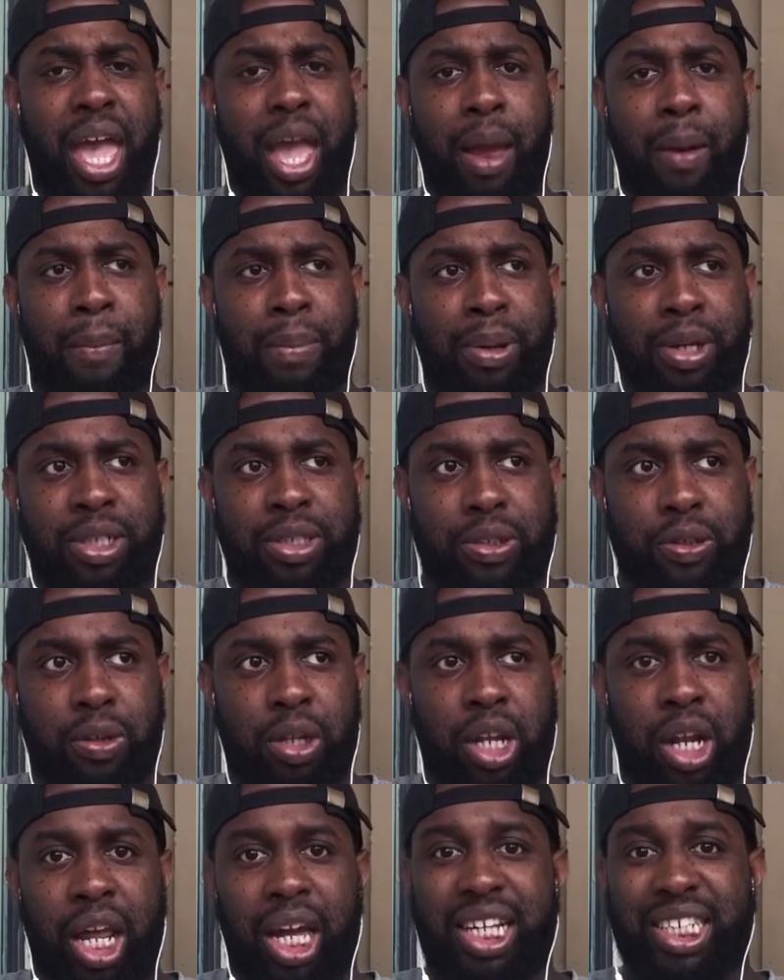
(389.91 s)
And plus,
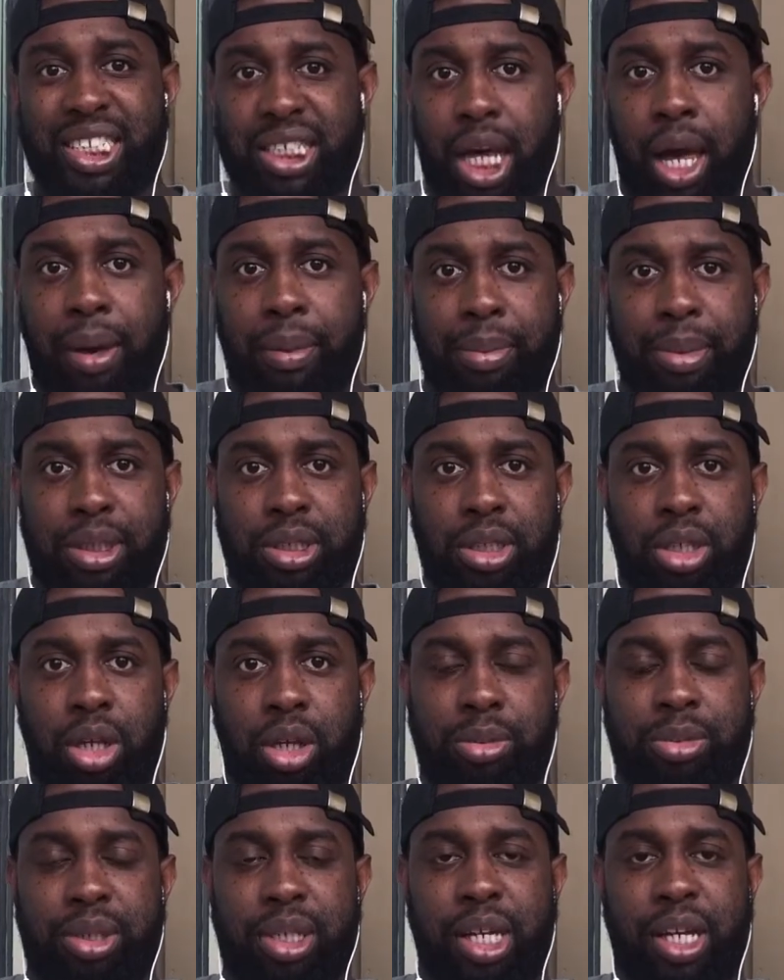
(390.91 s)
they're like zombies. You
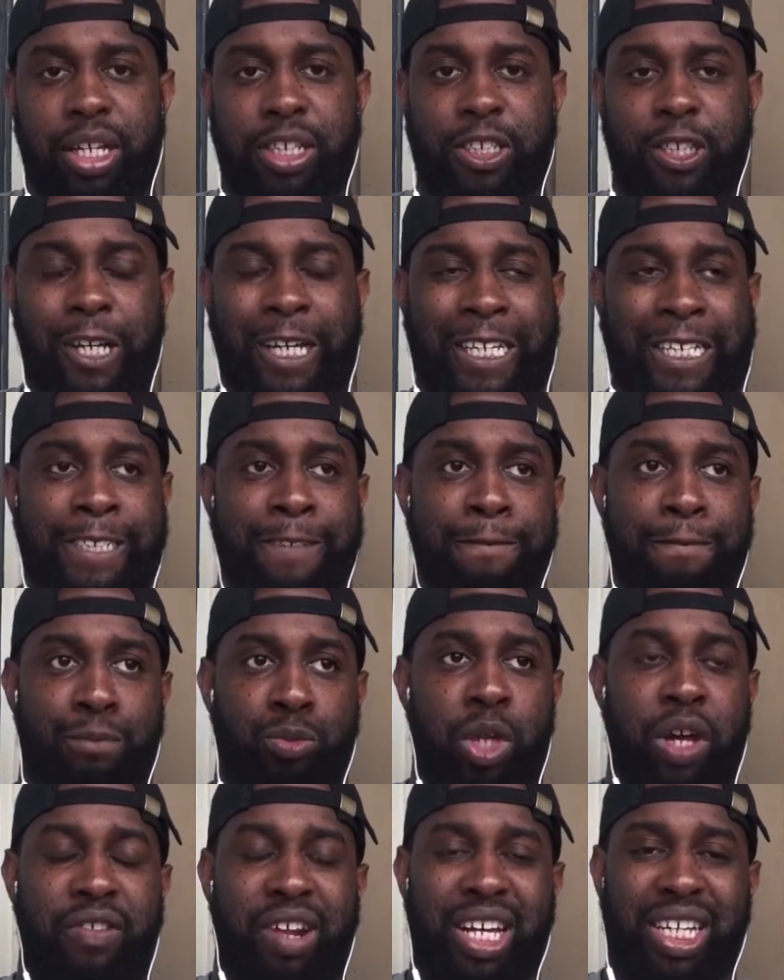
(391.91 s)
know what I'm saying? So
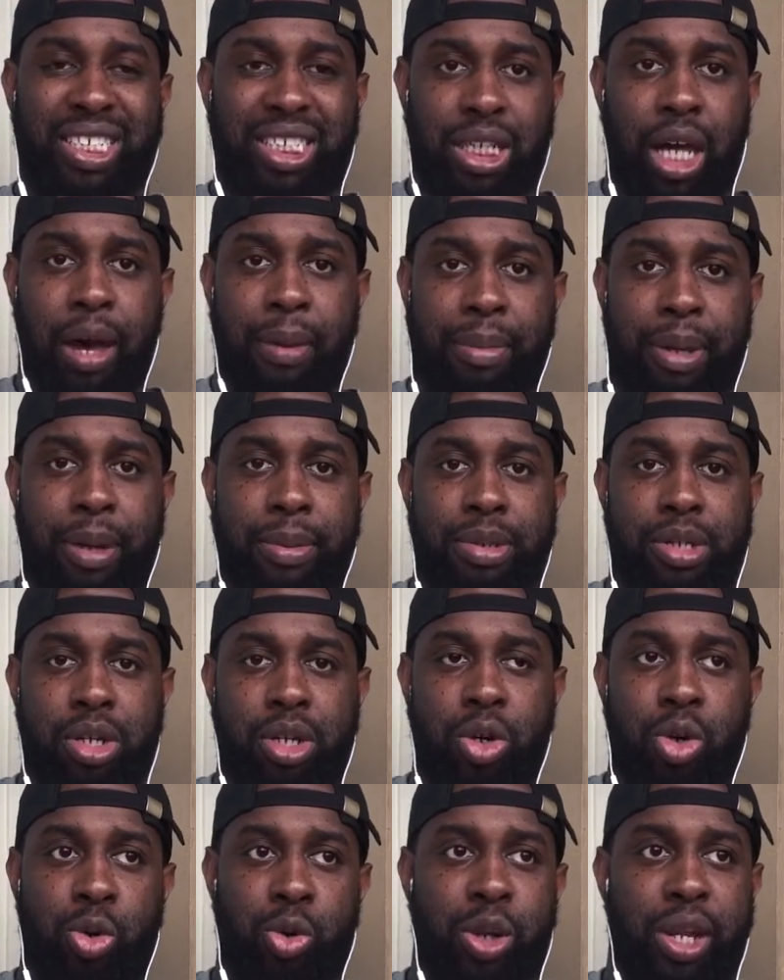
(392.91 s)
that's like a zombie
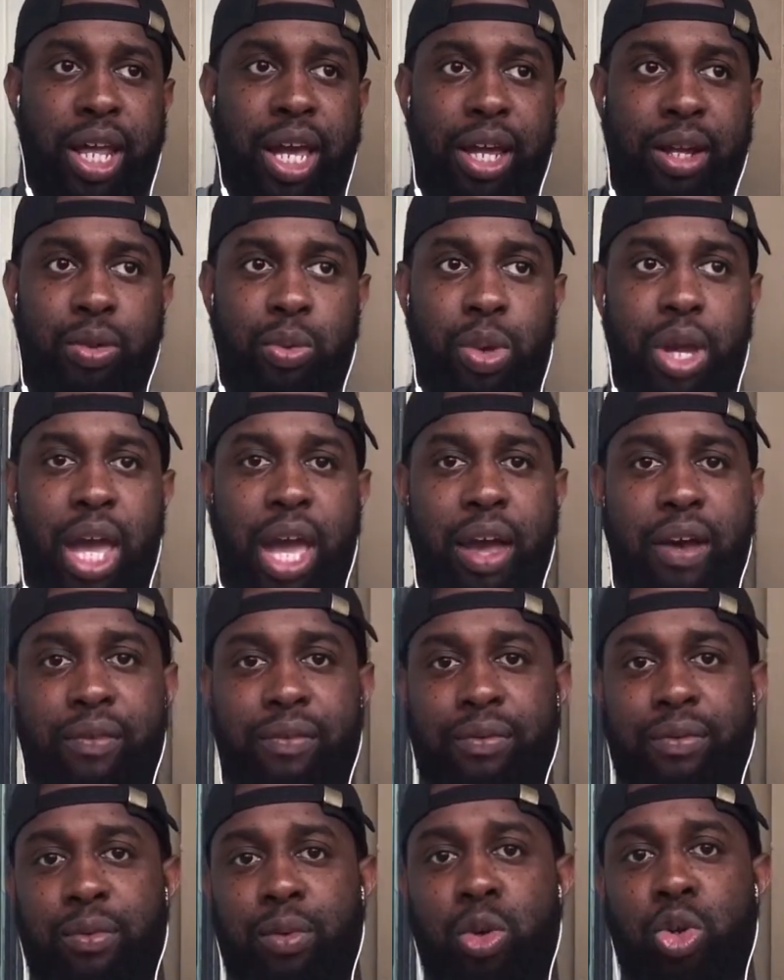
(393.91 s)
episode where like we're
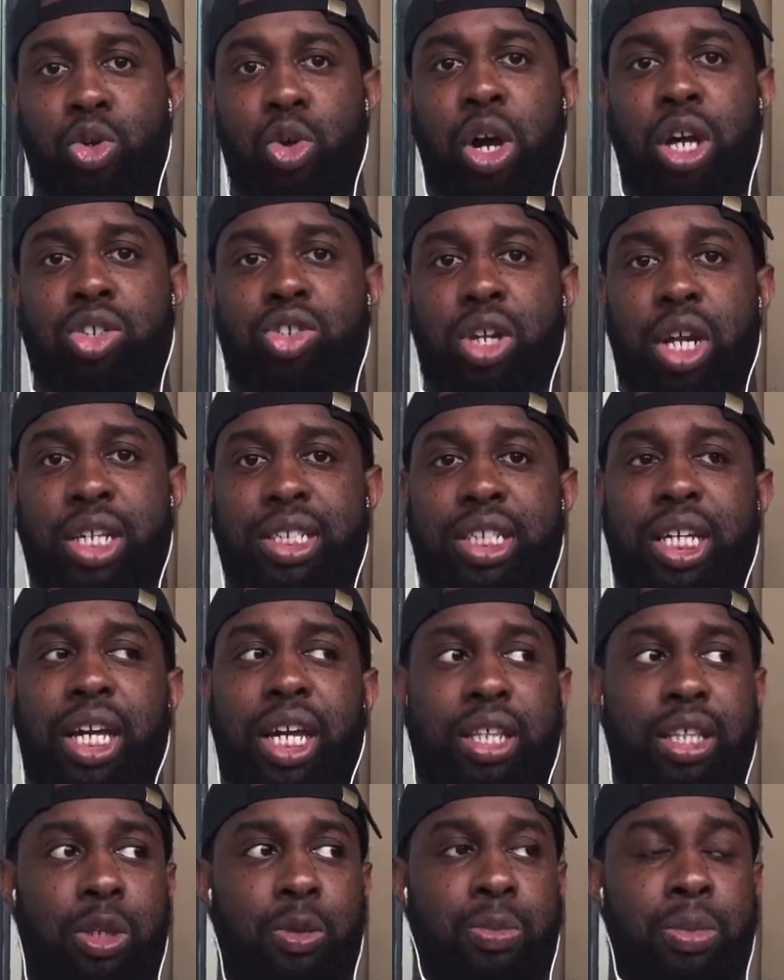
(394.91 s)
going trying to take
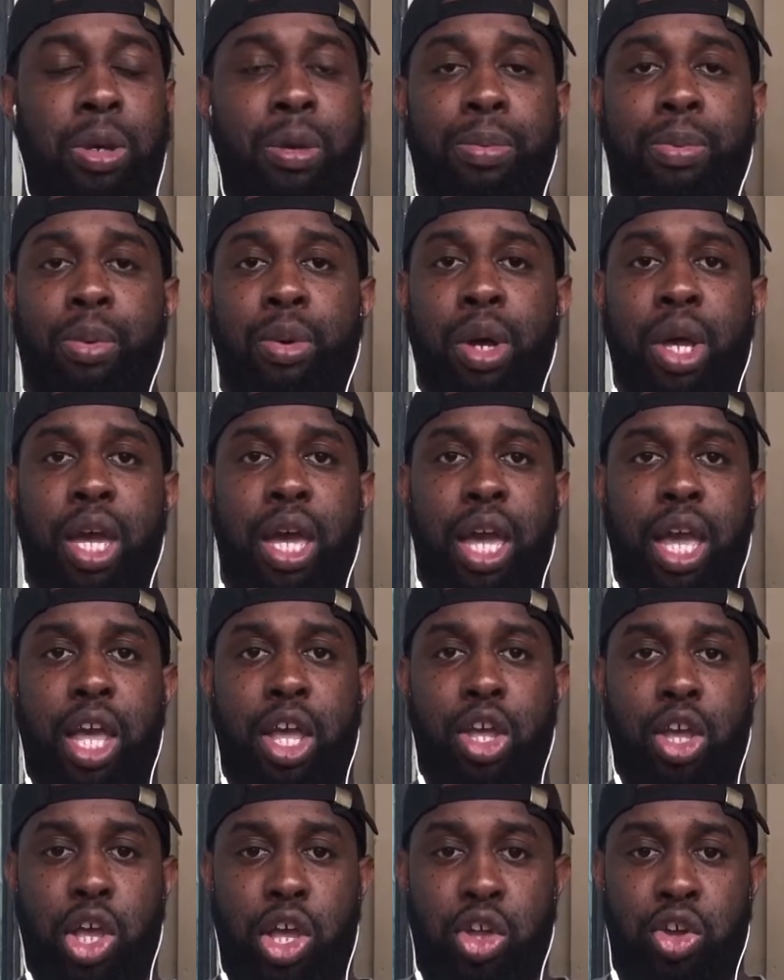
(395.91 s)
out these people,
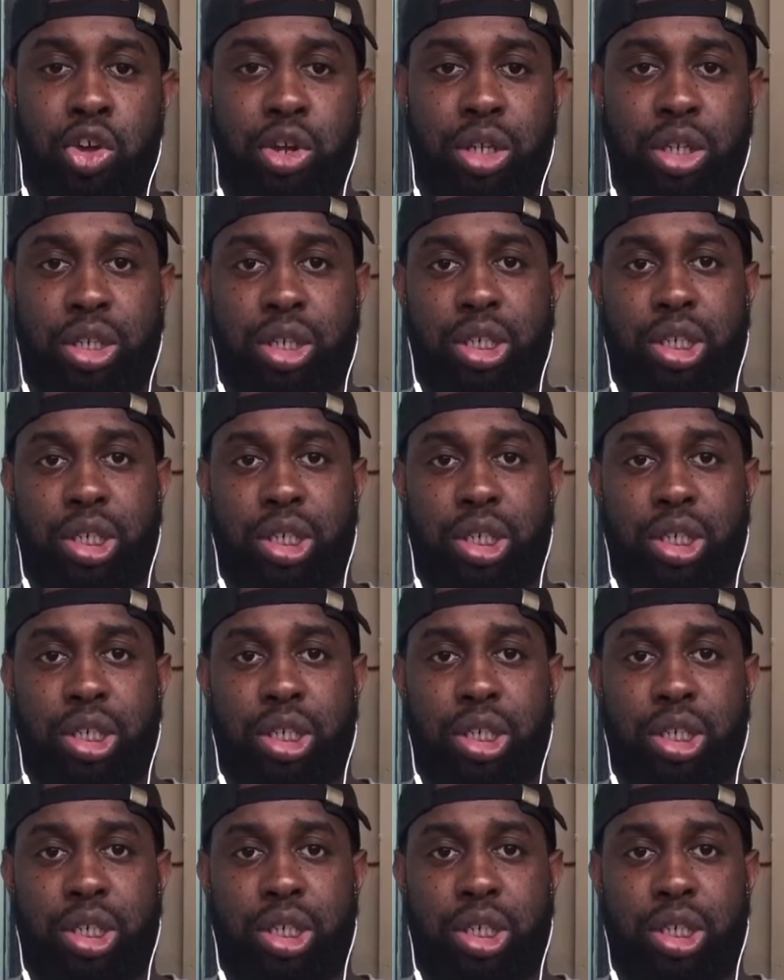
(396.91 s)
and